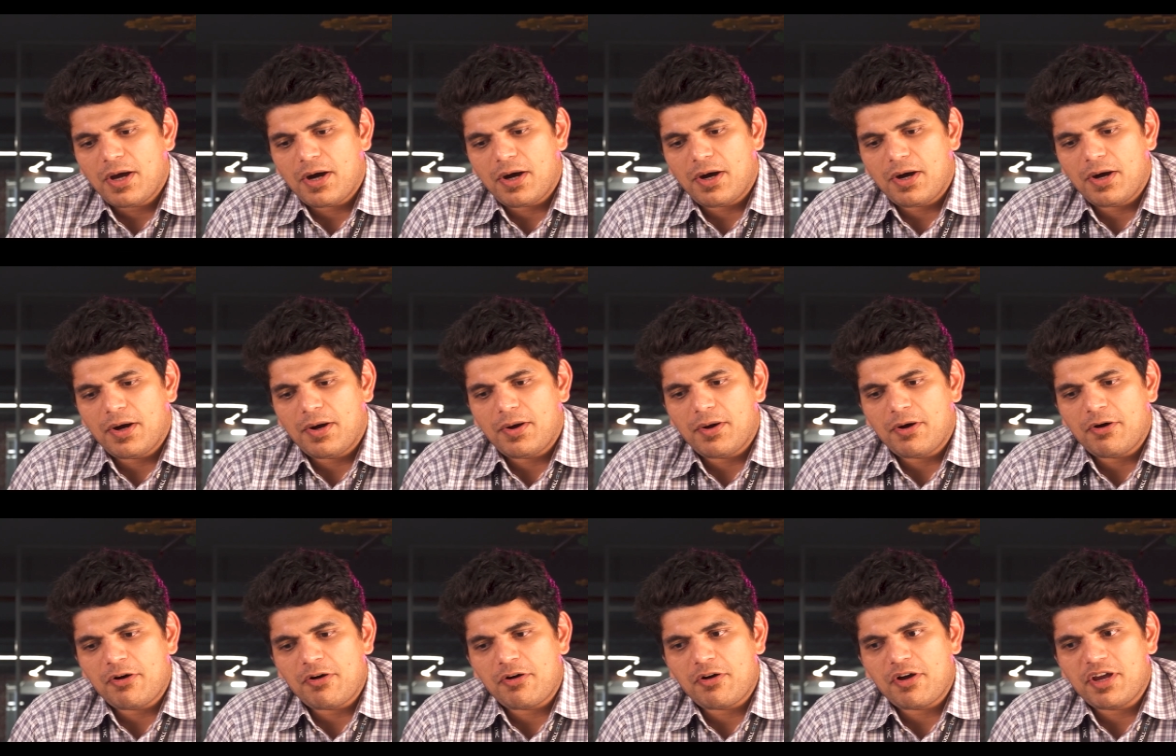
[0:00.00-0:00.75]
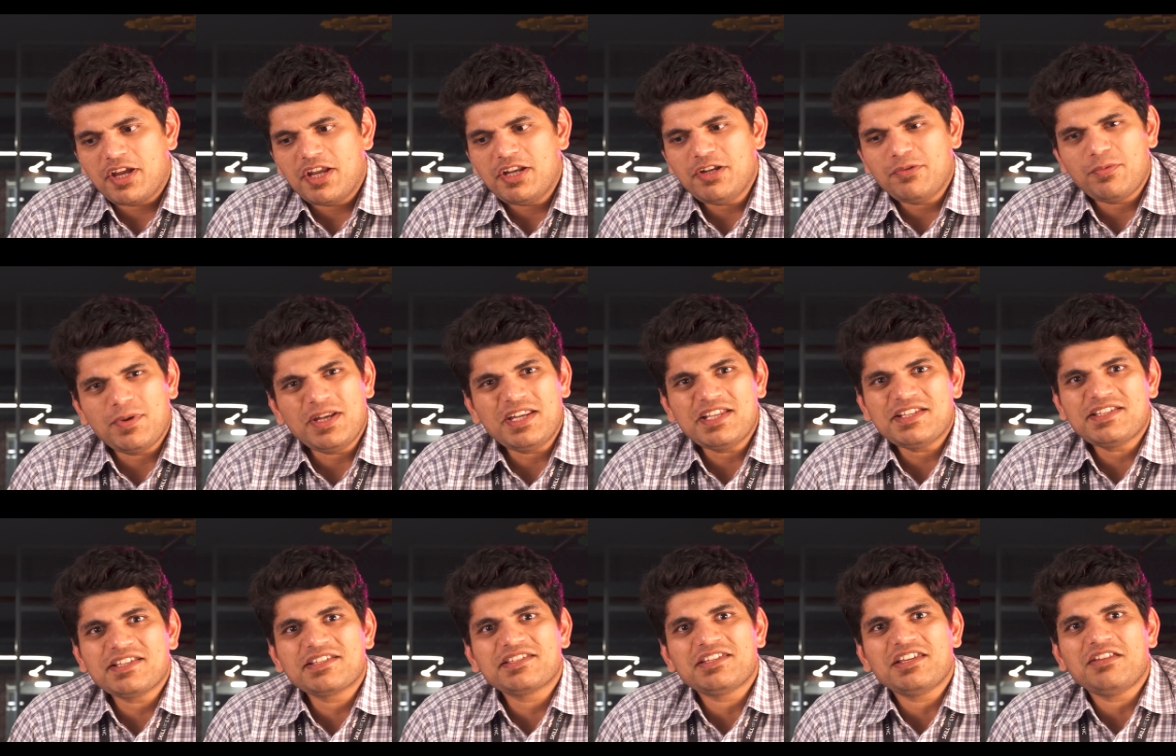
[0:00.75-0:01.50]
uh, in
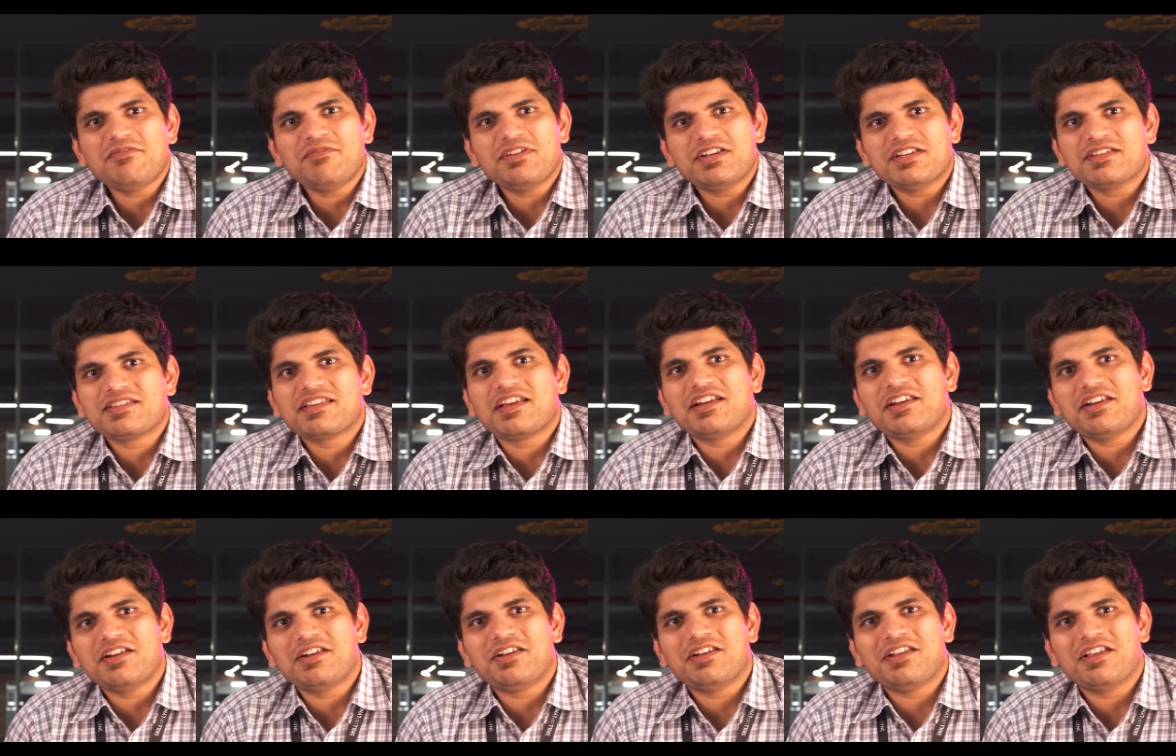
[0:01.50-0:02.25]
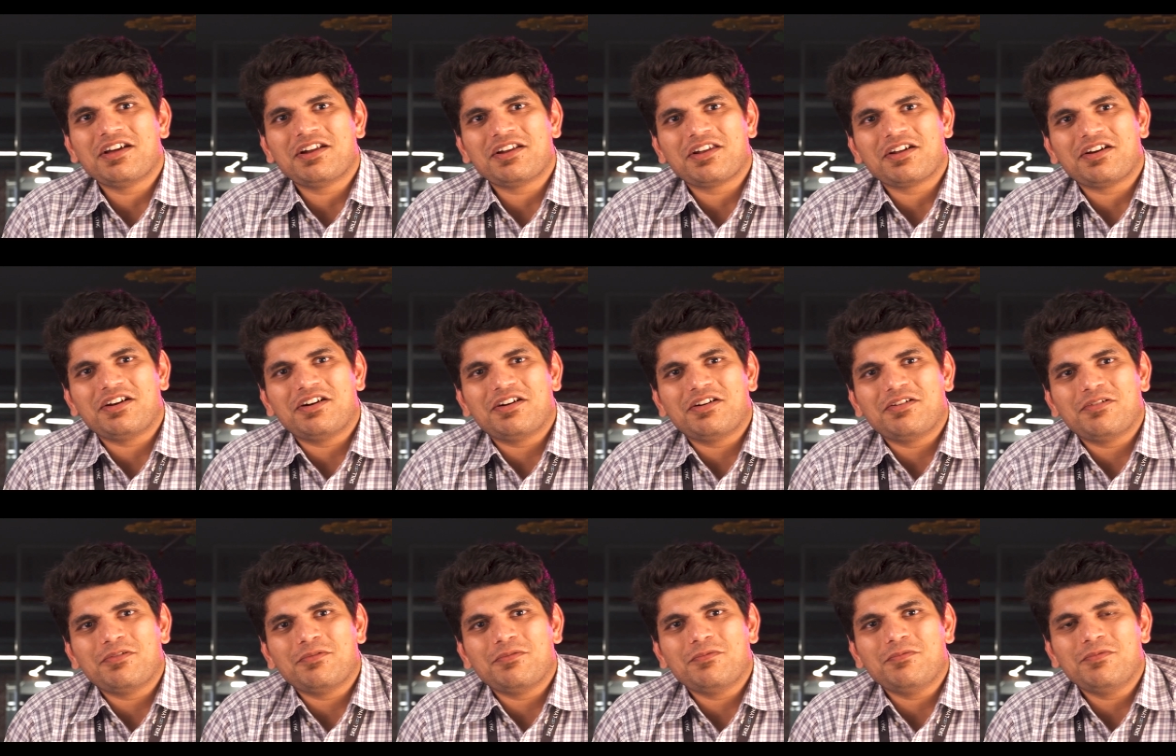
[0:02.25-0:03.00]
2016 we decided that
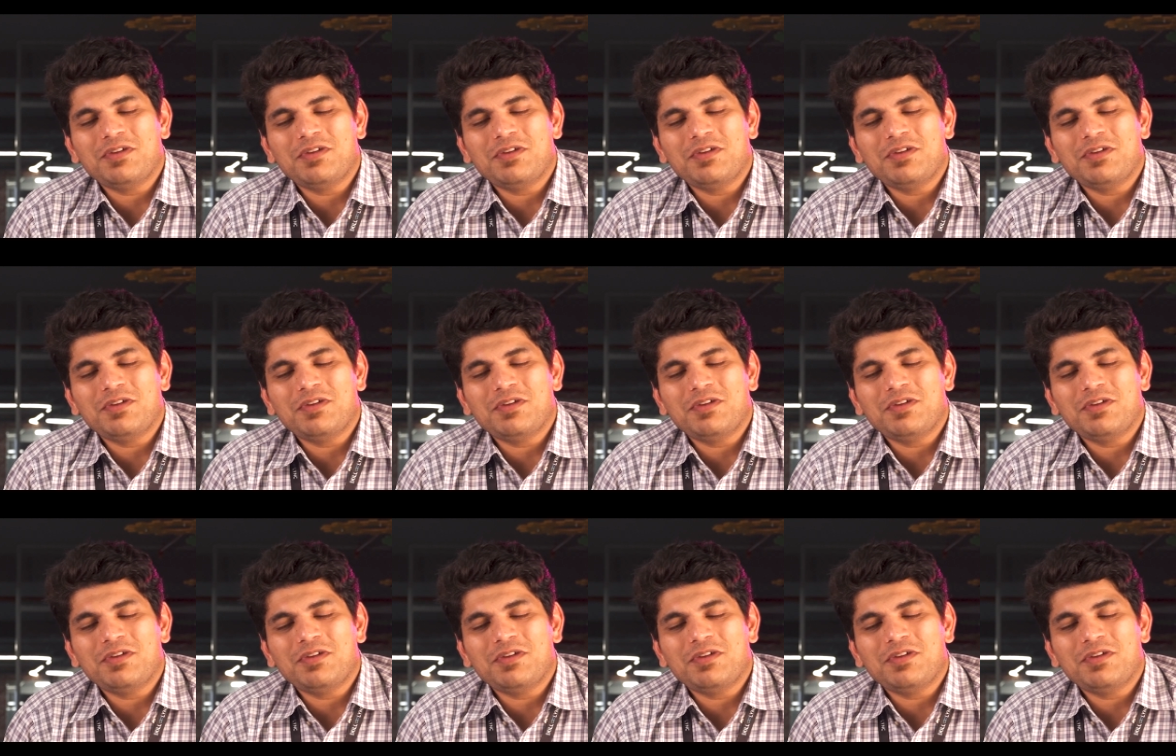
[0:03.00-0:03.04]
uh,